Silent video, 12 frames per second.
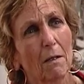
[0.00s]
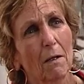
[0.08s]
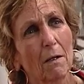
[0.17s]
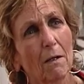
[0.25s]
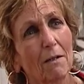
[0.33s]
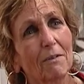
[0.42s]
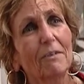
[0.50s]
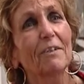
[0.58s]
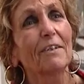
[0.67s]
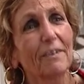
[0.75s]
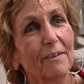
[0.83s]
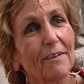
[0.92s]
Remember, Do
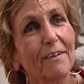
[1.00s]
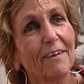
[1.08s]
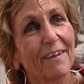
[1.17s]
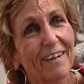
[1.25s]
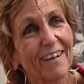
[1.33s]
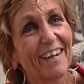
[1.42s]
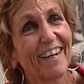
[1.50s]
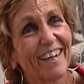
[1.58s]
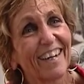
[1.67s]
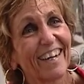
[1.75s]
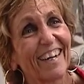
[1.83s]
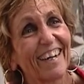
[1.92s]
you? Well, I
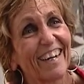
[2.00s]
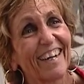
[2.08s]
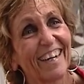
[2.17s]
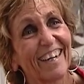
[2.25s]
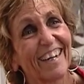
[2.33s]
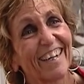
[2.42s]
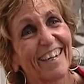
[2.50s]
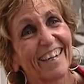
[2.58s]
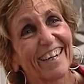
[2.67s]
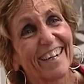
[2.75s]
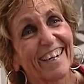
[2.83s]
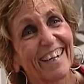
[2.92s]
remember um,
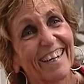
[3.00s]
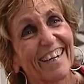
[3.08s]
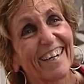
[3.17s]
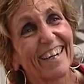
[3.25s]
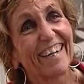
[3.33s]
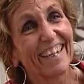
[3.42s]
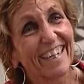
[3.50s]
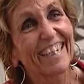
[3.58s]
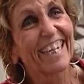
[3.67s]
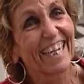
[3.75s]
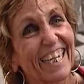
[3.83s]
Bob, my husband.